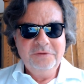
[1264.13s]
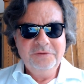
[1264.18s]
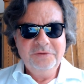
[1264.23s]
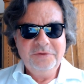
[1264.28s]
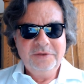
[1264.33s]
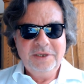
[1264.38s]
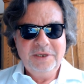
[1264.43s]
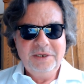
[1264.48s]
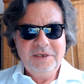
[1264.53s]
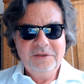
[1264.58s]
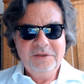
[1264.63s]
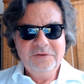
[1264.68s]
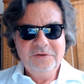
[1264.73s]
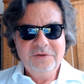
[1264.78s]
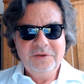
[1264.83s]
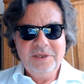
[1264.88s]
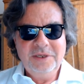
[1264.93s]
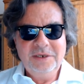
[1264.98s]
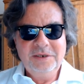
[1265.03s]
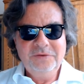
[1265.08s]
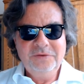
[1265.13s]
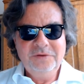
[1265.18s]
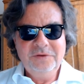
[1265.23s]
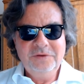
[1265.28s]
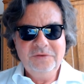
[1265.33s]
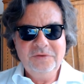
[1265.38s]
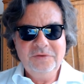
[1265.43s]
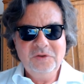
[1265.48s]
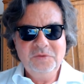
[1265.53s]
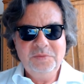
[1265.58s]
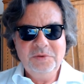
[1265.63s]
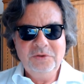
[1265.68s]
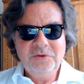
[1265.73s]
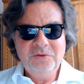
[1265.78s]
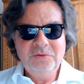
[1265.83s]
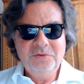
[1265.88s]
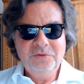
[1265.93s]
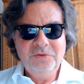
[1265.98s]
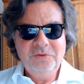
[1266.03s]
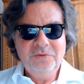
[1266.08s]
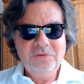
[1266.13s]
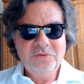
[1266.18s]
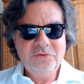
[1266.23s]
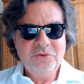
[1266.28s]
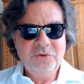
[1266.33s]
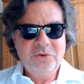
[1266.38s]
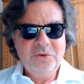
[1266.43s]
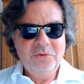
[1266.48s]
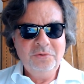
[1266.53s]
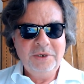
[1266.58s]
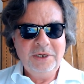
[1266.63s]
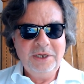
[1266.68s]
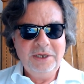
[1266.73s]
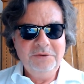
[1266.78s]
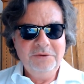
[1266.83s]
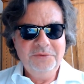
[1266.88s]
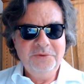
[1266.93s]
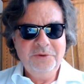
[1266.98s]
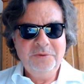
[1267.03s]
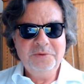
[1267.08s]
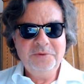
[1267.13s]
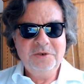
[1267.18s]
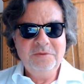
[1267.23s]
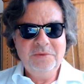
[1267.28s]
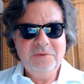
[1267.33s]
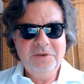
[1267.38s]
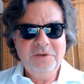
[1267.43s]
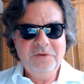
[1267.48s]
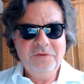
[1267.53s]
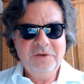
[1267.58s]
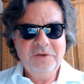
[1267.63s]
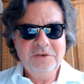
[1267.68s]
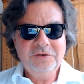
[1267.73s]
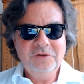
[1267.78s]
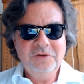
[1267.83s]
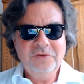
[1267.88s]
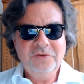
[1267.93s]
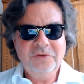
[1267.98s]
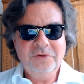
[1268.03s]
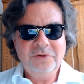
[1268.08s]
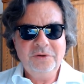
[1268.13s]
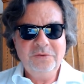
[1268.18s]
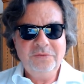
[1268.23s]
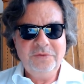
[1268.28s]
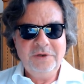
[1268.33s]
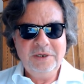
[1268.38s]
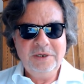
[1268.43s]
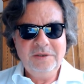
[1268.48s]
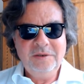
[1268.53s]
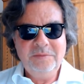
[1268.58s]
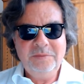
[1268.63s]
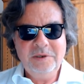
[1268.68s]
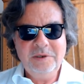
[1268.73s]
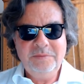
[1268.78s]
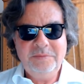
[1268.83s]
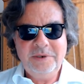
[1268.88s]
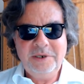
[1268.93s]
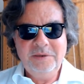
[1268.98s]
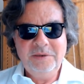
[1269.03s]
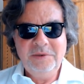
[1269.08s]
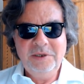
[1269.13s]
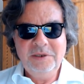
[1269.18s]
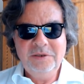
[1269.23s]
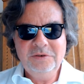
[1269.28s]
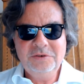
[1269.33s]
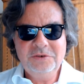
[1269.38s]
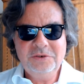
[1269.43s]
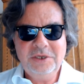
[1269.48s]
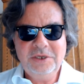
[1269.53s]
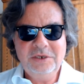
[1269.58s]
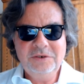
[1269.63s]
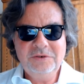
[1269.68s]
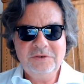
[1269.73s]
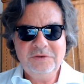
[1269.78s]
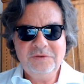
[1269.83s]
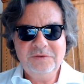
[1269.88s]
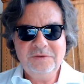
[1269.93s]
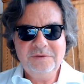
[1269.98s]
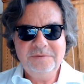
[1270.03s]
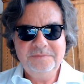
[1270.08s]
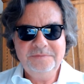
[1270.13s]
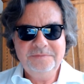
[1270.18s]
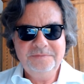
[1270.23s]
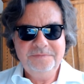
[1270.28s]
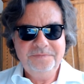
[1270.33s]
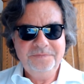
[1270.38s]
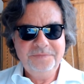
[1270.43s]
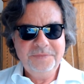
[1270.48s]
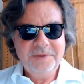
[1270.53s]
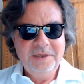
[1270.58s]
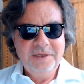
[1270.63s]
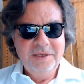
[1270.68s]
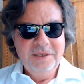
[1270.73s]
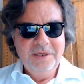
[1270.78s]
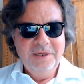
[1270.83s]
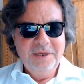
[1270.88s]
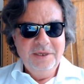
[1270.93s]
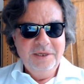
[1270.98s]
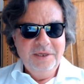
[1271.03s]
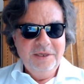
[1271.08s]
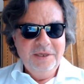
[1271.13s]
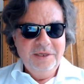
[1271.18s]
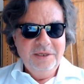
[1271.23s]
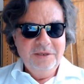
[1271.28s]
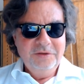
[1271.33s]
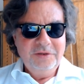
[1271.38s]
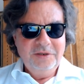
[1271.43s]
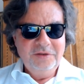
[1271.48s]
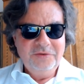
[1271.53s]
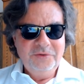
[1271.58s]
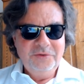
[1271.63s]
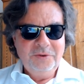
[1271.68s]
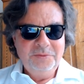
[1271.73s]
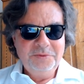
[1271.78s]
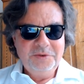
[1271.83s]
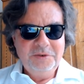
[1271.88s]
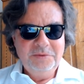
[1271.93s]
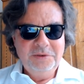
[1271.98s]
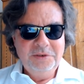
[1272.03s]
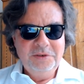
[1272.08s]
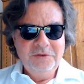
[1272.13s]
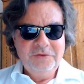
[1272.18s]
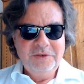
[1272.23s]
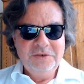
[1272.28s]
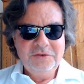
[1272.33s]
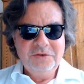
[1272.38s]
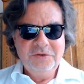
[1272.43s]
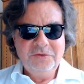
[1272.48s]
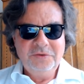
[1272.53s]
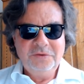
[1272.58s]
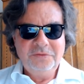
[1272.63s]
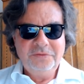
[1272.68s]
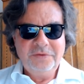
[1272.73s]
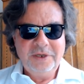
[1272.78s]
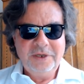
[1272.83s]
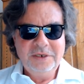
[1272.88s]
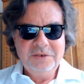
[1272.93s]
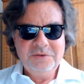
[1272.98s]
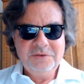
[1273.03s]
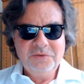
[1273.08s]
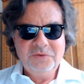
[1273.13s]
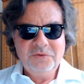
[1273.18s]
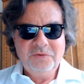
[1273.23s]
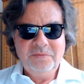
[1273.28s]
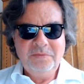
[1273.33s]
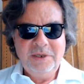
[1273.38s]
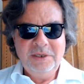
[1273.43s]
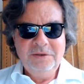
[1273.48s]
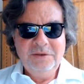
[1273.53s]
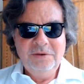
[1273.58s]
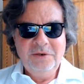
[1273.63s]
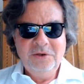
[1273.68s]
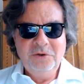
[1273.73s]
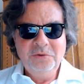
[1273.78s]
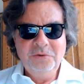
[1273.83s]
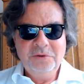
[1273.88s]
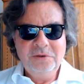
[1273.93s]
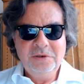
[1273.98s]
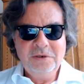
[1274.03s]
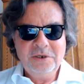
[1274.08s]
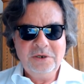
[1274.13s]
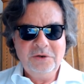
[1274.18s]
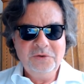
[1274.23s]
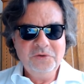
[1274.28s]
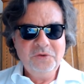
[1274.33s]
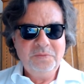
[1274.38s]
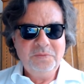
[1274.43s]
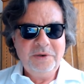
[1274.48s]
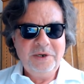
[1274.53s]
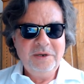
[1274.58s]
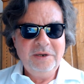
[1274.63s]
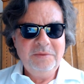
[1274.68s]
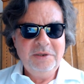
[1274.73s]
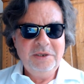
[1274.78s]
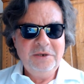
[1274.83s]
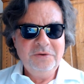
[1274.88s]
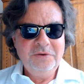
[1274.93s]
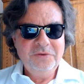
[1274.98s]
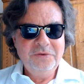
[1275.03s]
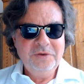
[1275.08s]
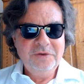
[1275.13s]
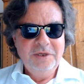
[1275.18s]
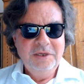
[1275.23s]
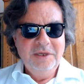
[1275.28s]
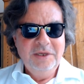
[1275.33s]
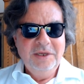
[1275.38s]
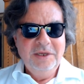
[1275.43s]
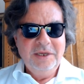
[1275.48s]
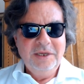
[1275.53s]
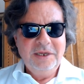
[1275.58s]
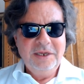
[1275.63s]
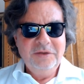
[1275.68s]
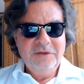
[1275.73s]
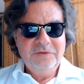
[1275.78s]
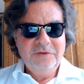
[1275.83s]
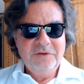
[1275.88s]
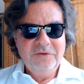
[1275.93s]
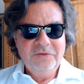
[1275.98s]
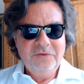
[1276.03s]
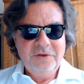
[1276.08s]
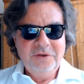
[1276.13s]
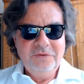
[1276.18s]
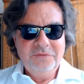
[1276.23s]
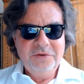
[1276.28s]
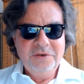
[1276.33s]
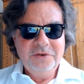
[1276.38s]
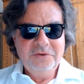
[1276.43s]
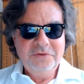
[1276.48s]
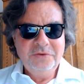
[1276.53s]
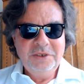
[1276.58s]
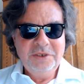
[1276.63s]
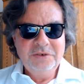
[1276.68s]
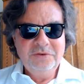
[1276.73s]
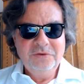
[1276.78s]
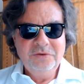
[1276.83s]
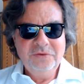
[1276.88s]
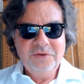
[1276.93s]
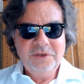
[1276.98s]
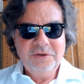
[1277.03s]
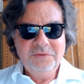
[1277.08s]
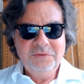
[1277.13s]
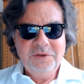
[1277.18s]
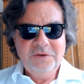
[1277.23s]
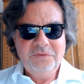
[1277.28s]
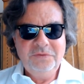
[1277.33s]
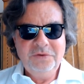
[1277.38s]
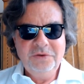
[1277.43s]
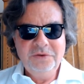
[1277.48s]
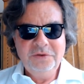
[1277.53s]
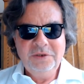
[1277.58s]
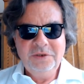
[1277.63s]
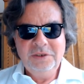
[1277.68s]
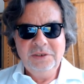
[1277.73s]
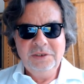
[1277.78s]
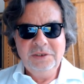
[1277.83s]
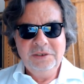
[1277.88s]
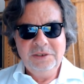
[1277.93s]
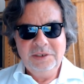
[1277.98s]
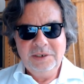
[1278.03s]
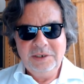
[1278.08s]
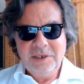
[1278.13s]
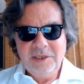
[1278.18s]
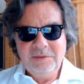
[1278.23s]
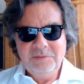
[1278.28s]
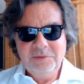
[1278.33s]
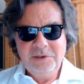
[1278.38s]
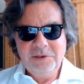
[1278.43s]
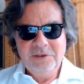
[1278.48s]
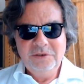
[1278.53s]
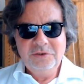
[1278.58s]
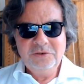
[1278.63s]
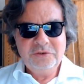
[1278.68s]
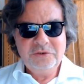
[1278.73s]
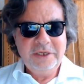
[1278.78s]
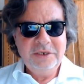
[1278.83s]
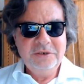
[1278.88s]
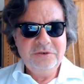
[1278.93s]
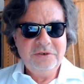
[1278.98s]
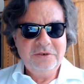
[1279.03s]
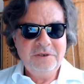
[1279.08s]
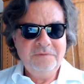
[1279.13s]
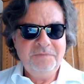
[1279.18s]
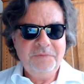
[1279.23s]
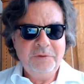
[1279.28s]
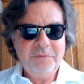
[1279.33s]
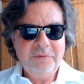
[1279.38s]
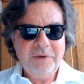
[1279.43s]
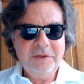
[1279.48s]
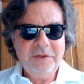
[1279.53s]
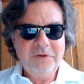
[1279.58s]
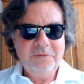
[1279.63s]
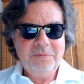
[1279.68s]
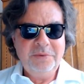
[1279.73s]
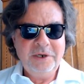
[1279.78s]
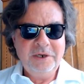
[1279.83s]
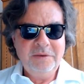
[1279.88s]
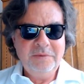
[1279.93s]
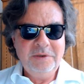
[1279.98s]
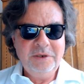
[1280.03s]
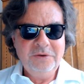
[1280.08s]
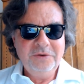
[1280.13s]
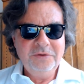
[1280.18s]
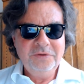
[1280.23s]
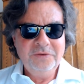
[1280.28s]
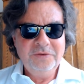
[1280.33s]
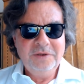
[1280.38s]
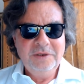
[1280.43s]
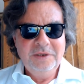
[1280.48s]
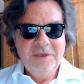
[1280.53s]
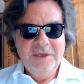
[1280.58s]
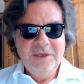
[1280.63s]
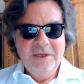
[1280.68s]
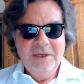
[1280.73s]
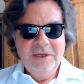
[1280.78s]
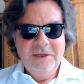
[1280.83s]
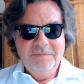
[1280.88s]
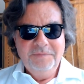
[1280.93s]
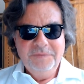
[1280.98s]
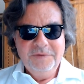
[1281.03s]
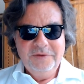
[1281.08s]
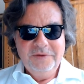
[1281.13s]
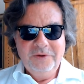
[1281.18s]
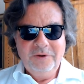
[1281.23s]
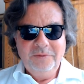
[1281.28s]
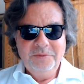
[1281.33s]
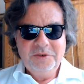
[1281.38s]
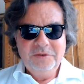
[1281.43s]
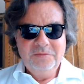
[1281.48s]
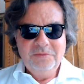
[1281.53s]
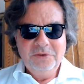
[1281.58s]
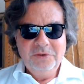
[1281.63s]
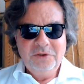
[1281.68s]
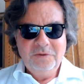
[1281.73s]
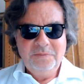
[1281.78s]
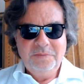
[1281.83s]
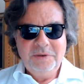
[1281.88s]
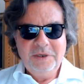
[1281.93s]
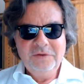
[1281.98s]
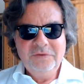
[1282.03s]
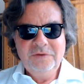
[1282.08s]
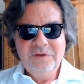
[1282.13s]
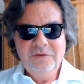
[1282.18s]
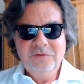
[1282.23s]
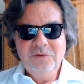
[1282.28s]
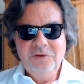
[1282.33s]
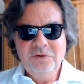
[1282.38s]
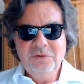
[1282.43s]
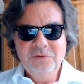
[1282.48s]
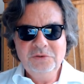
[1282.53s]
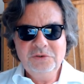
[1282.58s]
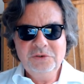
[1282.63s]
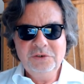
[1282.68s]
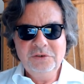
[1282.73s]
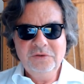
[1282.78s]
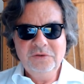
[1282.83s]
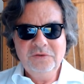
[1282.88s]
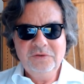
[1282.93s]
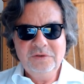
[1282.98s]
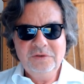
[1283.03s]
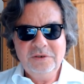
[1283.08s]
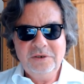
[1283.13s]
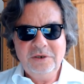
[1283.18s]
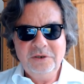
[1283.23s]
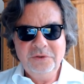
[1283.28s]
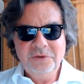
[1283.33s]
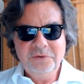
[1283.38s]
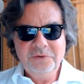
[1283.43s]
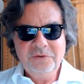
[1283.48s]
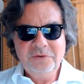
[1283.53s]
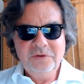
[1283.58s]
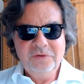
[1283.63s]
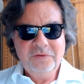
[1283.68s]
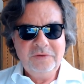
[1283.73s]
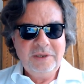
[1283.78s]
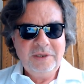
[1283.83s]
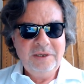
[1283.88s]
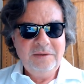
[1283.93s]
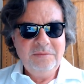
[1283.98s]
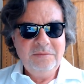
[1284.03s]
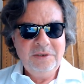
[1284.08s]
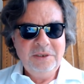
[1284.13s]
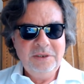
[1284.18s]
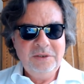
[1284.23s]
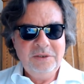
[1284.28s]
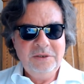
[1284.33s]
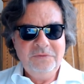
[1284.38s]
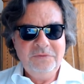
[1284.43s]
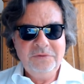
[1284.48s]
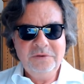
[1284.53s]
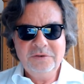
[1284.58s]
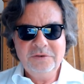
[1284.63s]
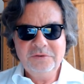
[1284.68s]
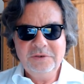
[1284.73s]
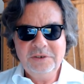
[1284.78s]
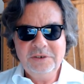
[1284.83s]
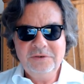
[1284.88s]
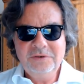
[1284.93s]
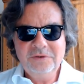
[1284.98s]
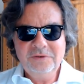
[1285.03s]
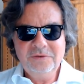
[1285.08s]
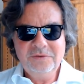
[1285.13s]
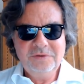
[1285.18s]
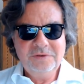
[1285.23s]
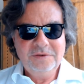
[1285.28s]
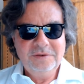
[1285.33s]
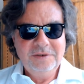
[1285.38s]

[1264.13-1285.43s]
statics analysis has been used to show how the optimal decisions are affected by parameter changes. Since the optimal decisions are functions of many local cost parameters, and since different regions have different and dynamically changing weather parameters, the optimal capacity solutions are not the same in different regions.